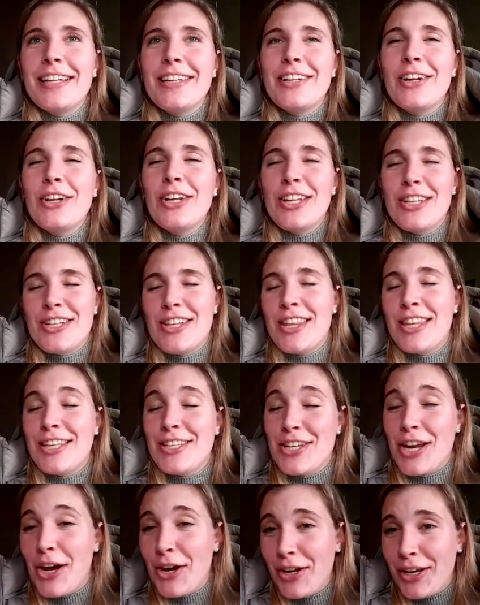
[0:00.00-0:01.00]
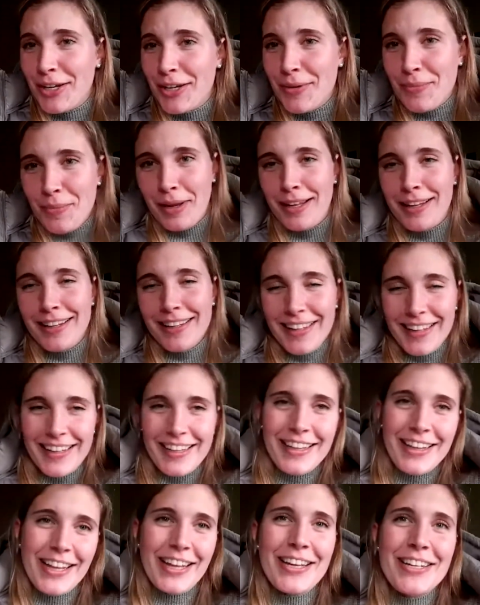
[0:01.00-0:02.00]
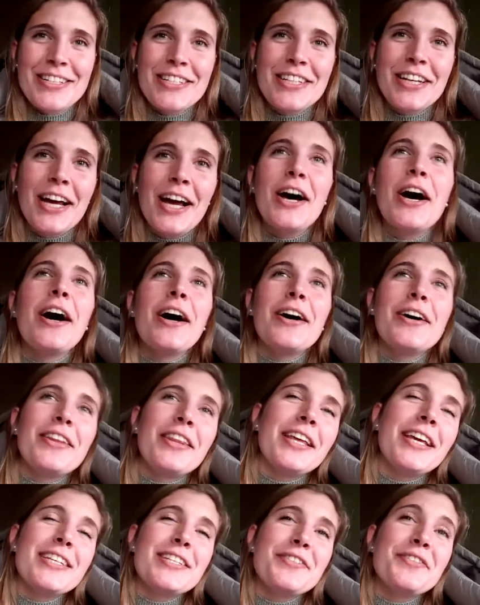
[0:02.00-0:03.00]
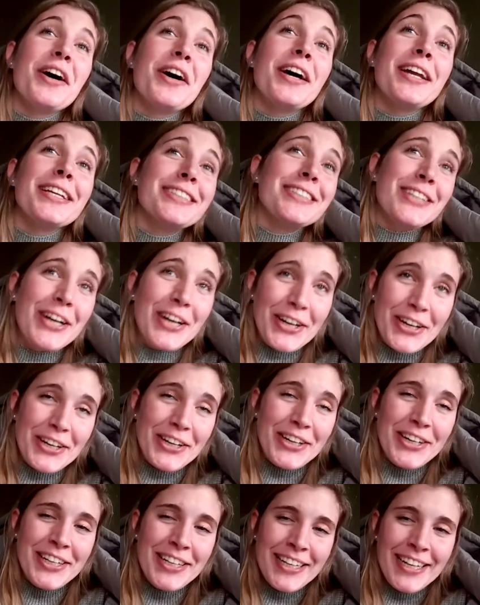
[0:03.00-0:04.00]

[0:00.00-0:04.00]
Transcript: not the joker, but there's a funny side